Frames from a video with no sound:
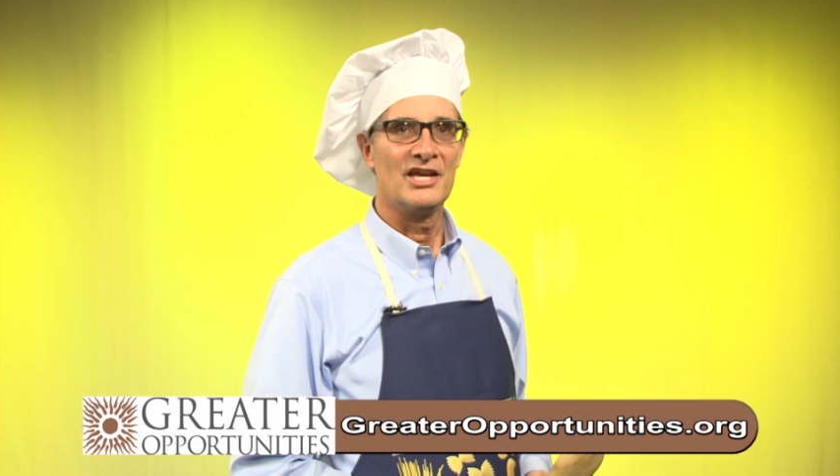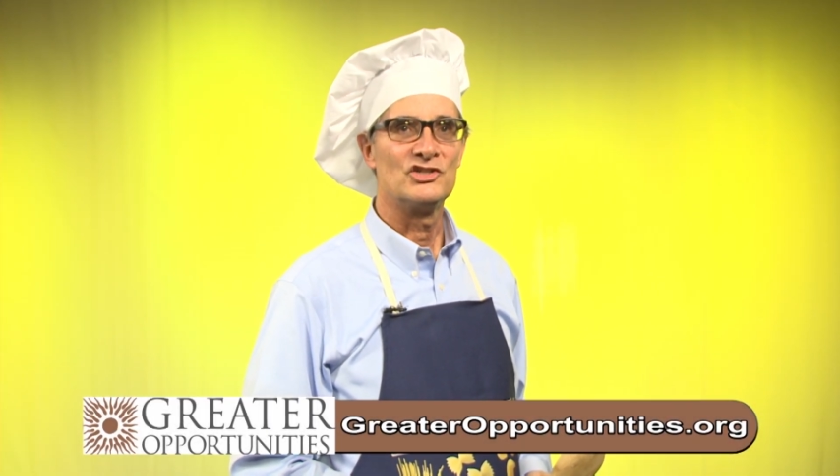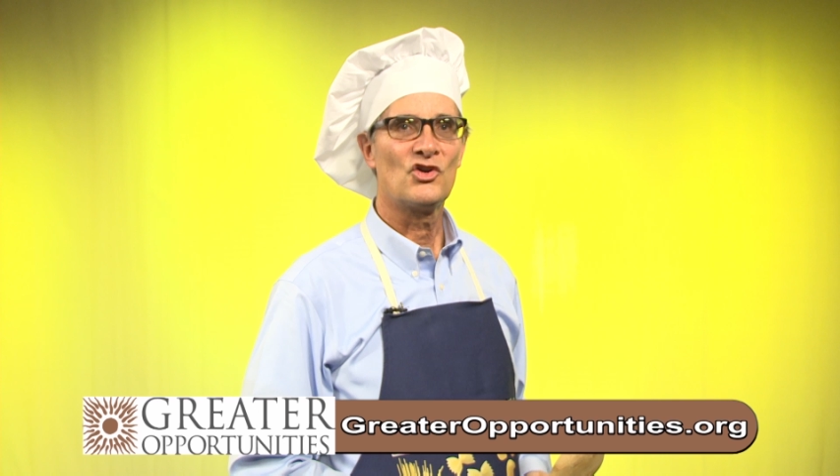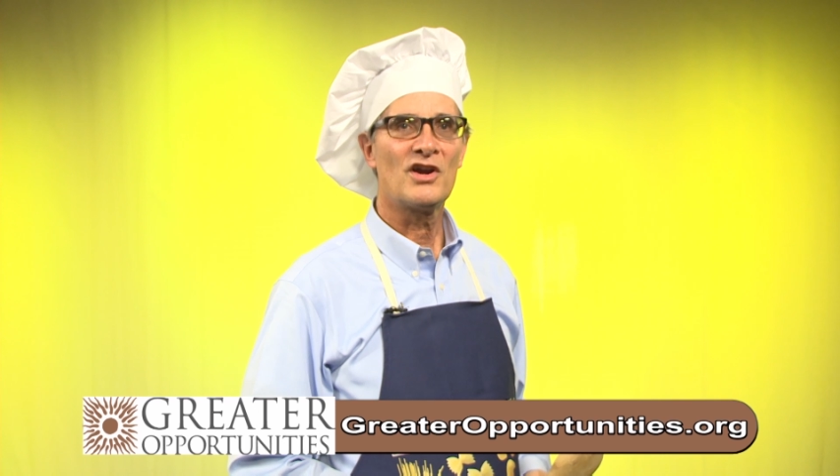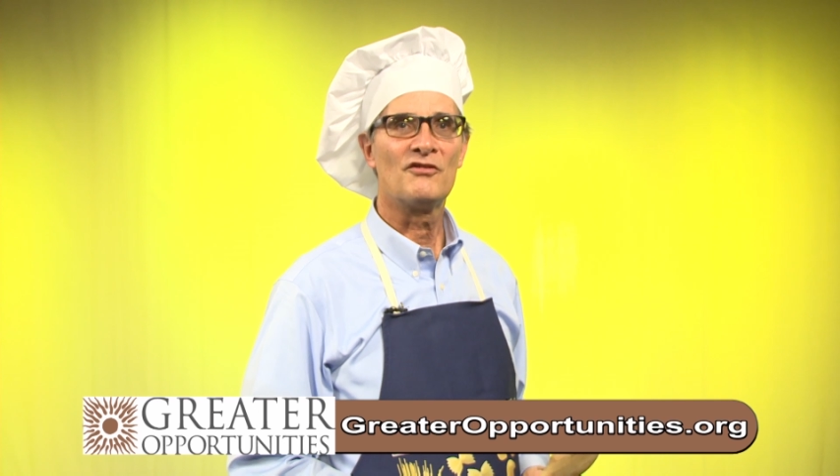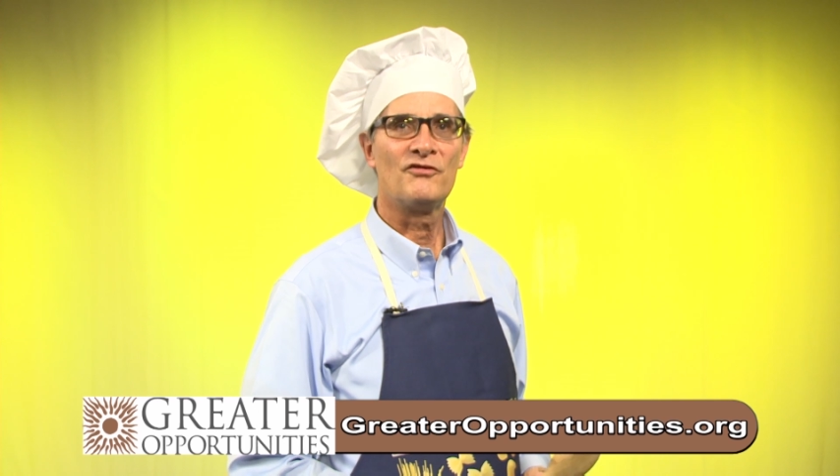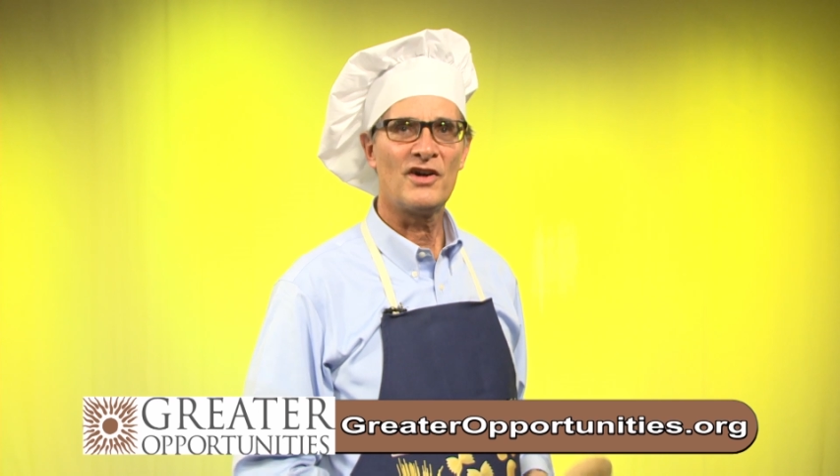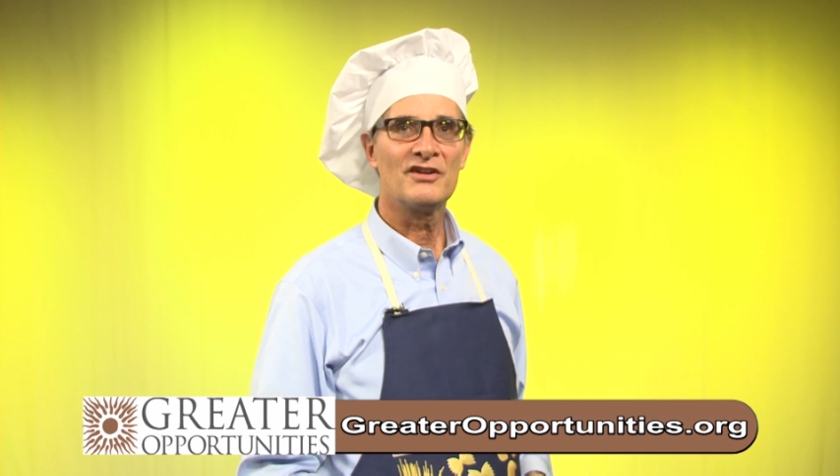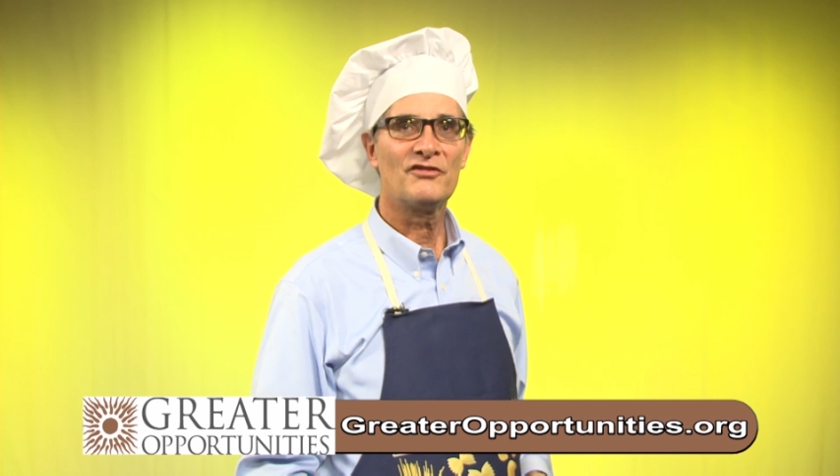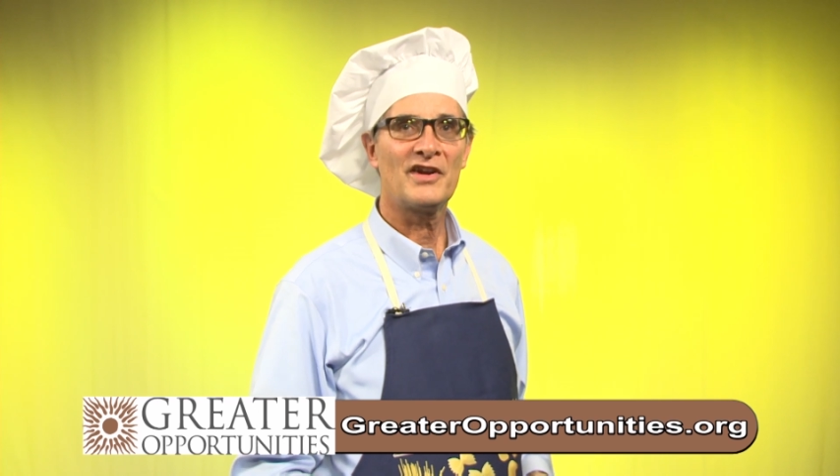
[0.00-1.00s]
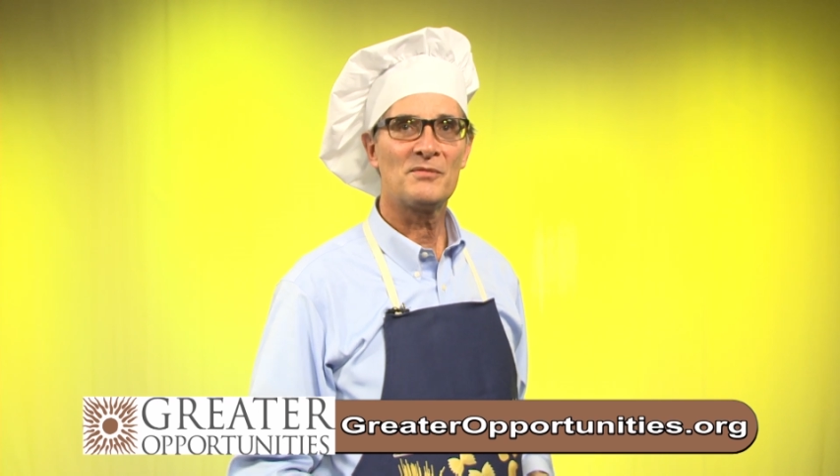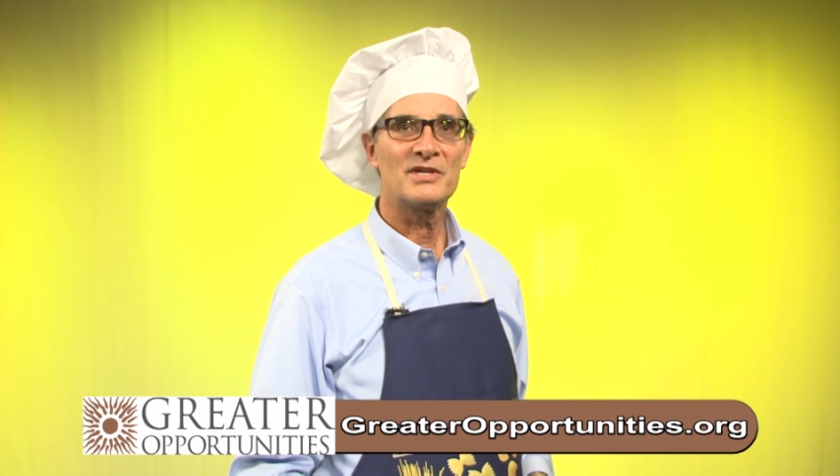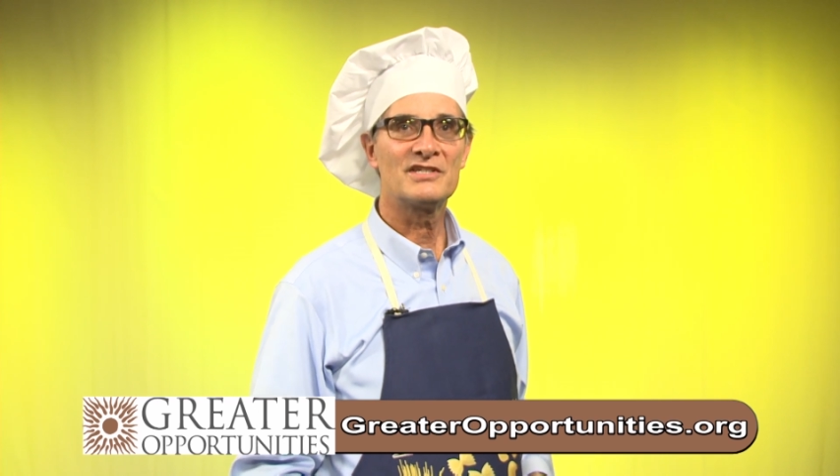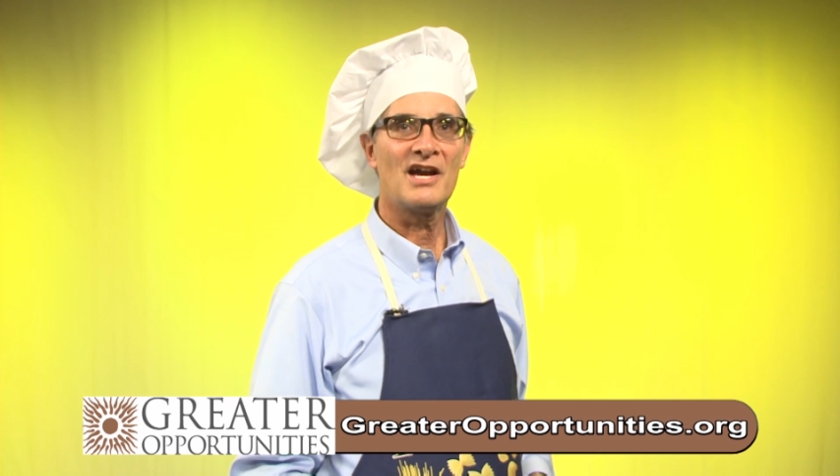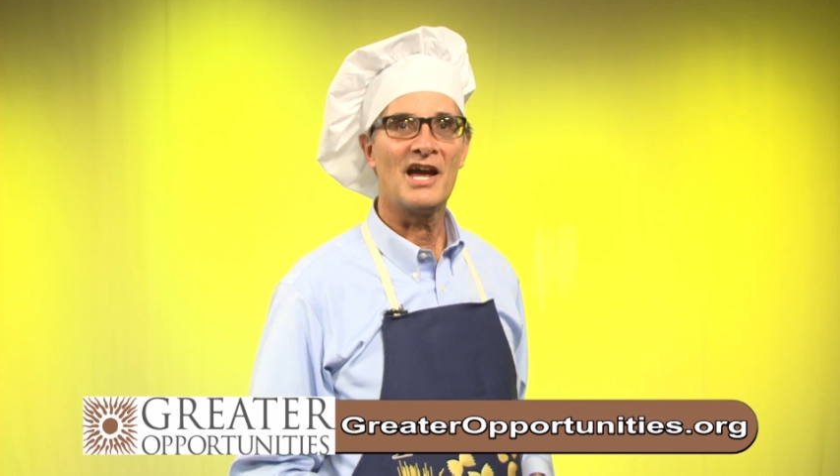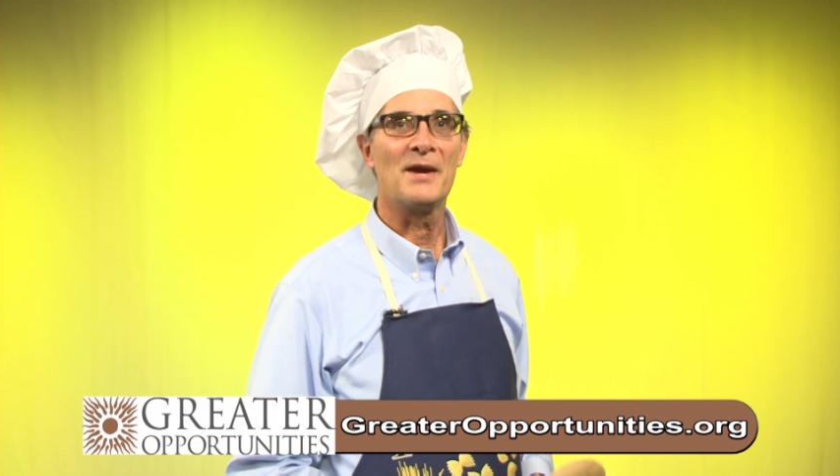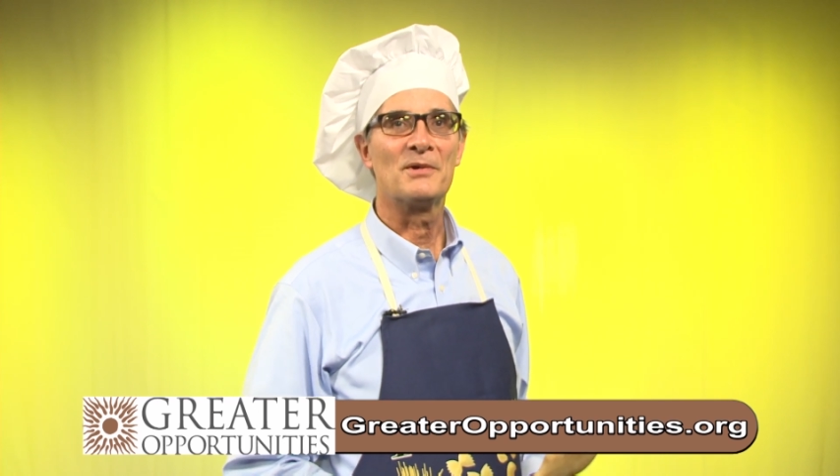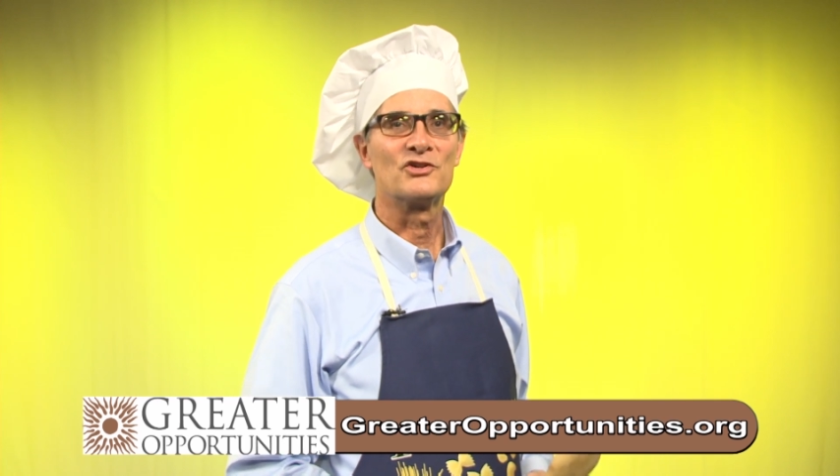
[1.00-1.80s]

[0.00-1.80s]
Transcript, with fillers: Enjoy a fun family time